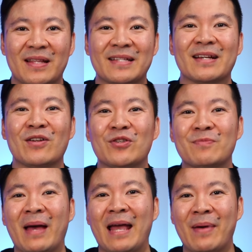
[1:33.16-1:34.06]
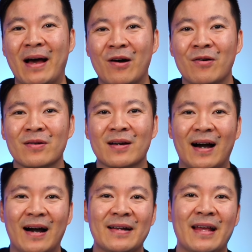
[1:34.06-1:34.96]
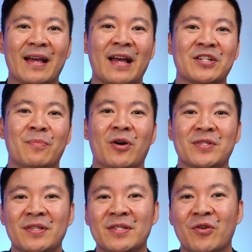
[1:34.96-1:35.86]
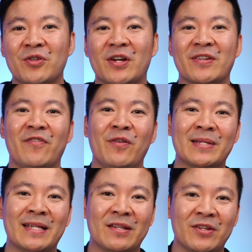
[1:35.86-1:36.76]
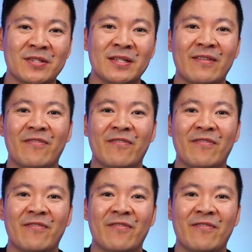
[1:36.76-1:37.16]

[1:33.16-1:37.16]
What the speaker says: this includes PayPal, card, and cash deposits who charge a few percentages in